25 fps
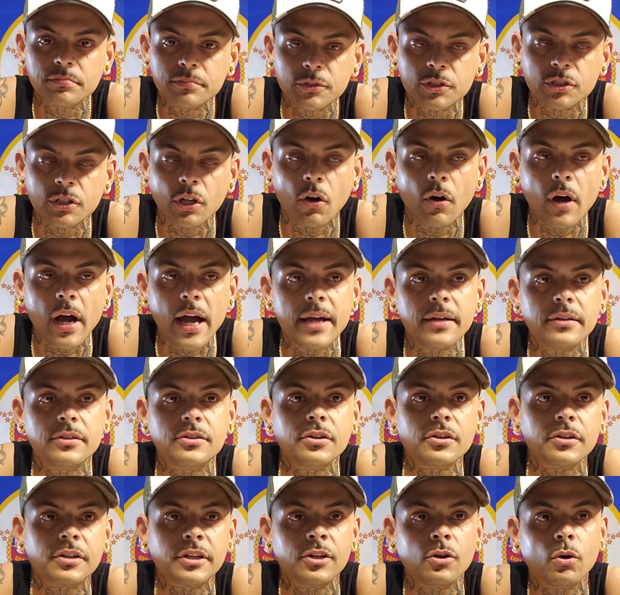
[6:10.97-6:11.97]
So I
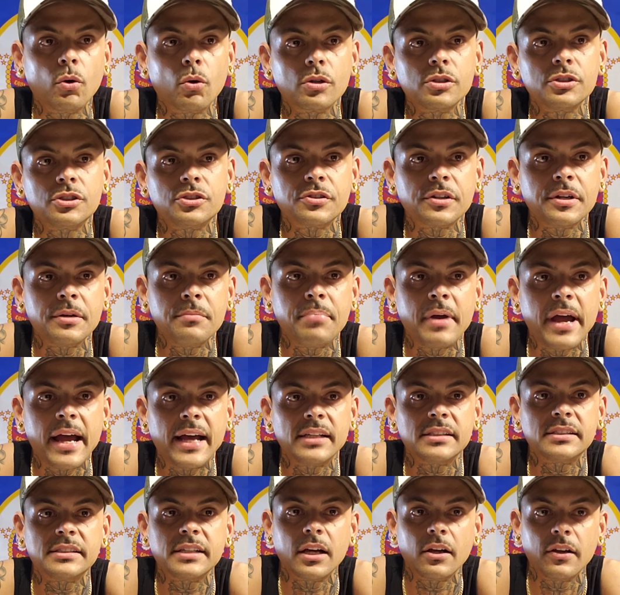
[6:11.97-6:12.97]
took an Orange Dream
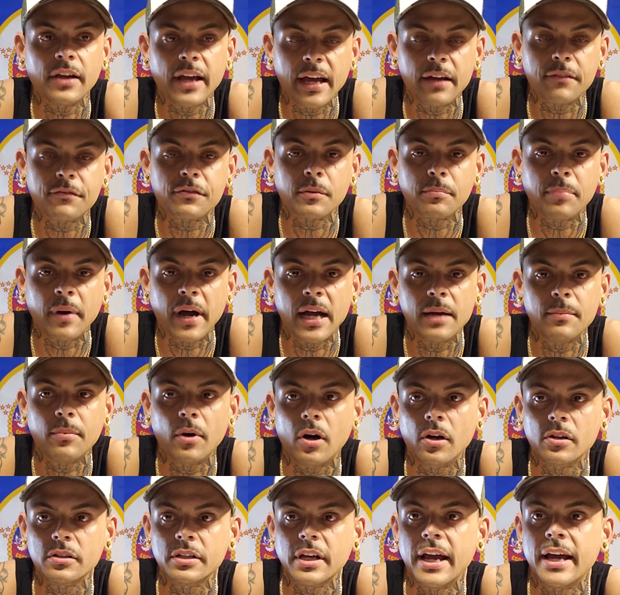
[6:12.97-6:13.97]
Pastel het for
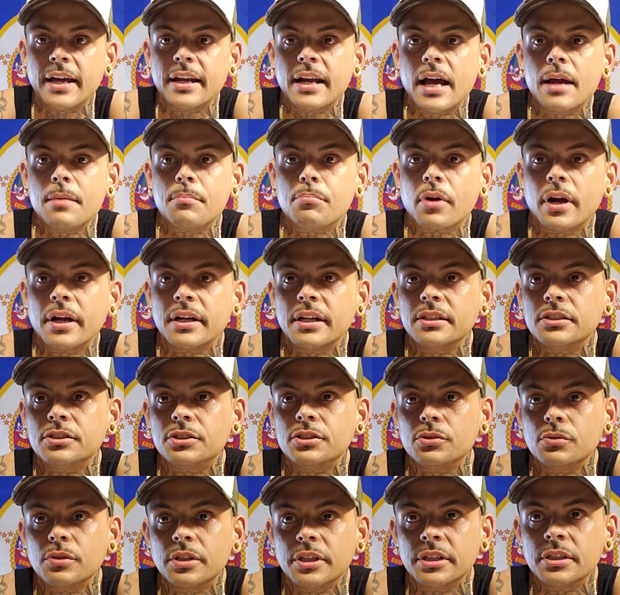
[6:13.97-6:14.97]
piebald and I bred it
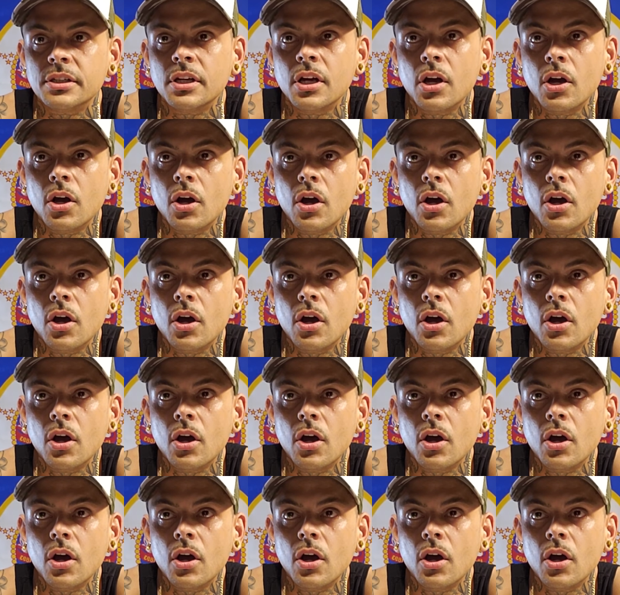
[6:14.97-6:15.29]
to